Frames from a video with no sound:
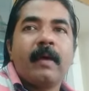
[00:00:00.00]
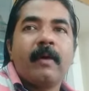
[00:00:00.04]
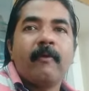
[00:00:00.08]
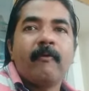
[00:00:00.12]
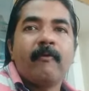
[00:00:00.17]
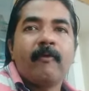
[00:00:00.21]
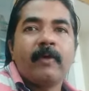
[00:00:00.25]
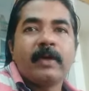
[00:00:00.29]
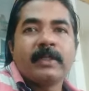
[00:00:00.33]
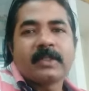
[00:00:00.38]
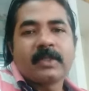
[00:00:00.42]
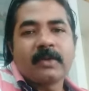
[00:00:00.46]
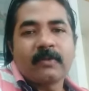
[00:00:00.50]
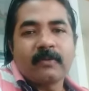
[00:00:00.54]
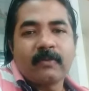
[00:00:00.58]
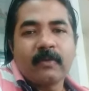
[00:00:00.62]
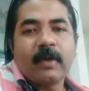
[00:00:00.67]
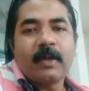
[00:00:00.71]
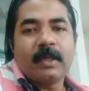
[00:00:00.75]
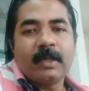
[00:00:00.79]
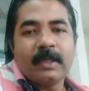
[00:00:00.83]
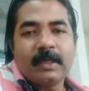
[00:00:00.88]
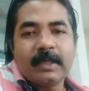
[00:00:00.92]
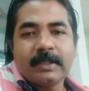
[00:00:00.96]
First of
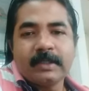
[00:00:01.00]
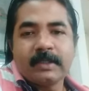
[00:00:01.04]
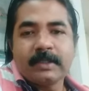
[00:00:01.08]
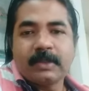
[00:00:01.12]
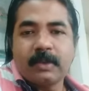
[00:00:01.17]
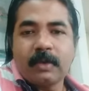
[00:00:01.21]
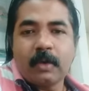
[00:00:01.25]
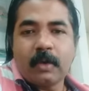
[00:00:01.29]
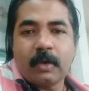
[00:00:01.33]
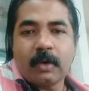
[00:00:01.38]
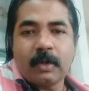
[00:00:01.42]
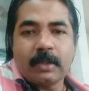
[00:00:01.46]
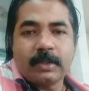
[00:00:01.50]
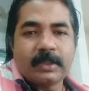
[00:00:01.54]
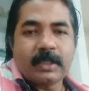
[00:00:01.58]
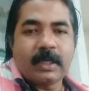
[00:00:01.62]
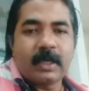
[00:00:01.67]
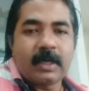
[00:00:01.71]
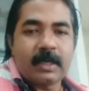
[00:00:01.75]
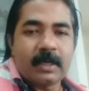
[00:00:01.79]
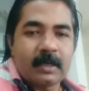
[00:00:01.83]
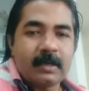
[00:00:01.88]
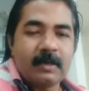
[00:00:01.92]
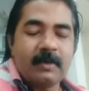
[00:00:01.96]
all, it is your
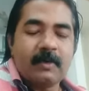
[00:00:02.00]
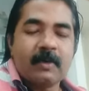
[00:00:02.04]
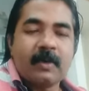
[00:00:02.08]
chart.